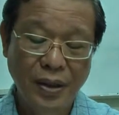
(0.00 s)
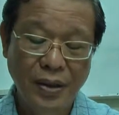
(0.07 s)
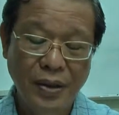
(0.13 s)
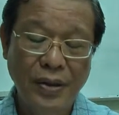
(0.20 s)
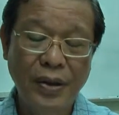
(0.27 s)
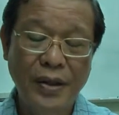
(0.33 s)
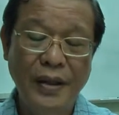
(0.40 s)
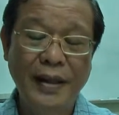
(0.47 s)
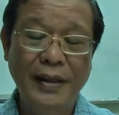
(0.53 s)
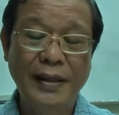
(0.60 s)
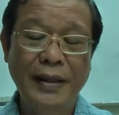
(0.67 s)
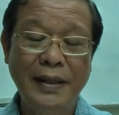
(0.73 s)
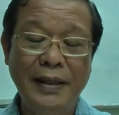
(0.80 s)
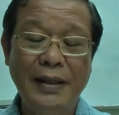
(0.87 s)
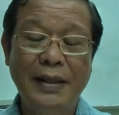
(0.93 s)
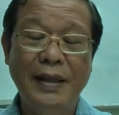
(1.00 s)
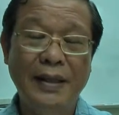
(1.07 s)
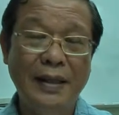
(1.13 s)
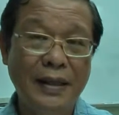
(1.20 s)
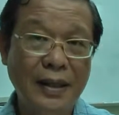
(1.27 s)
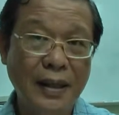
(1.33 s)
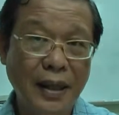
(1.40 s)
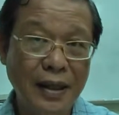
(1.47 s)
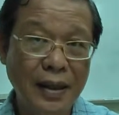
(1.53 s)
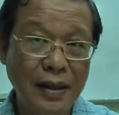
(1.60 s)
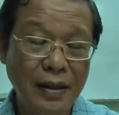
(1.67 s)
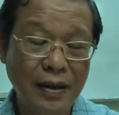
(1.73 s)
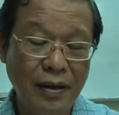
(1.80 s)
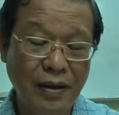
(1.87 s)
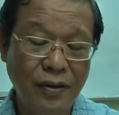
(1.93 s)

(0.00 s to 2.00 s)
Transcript: So he says this is the second